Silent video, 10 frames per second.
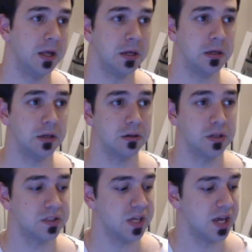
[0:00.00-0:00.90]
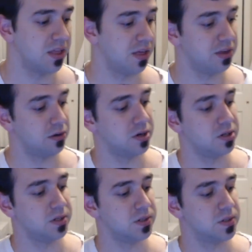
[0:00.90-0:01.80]
can clearly say that there
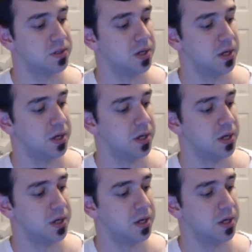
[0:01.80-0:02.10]
is